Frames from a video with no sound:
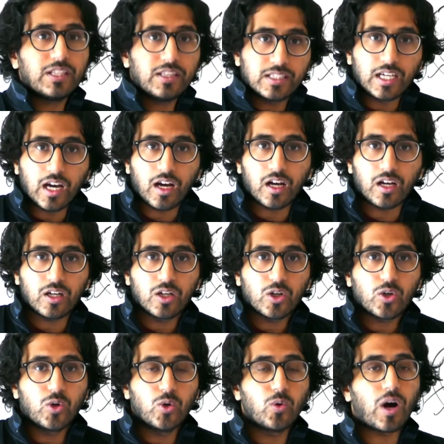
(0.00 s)
Vidya
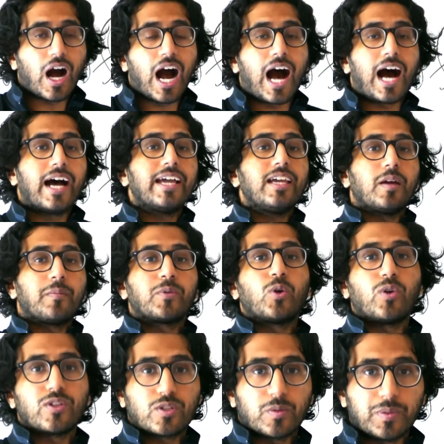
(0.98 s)
who I am
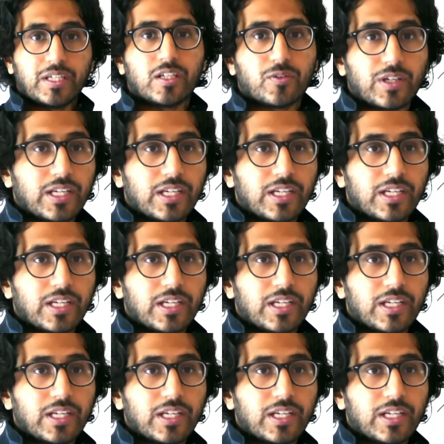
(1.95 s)
going to be in a